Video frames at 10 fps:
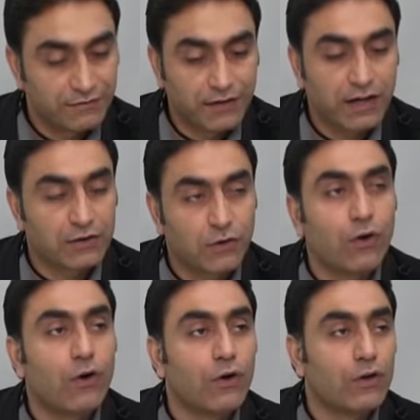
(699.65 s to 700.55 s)
We are
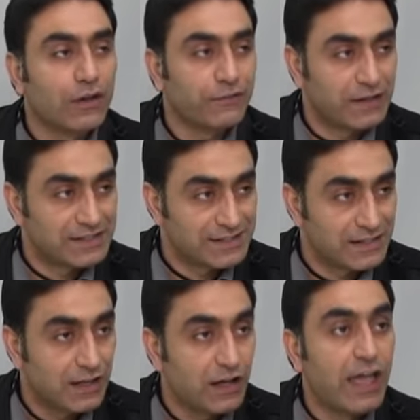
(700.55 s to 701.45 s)
all of us.
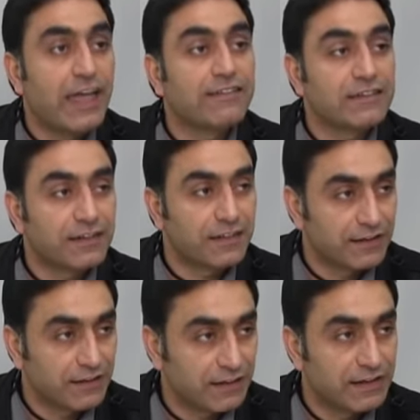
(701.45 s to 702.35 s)

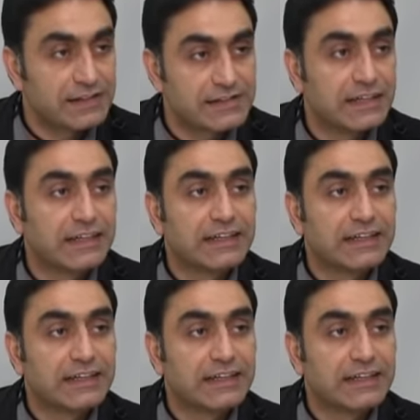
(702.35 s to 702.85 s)
Everything is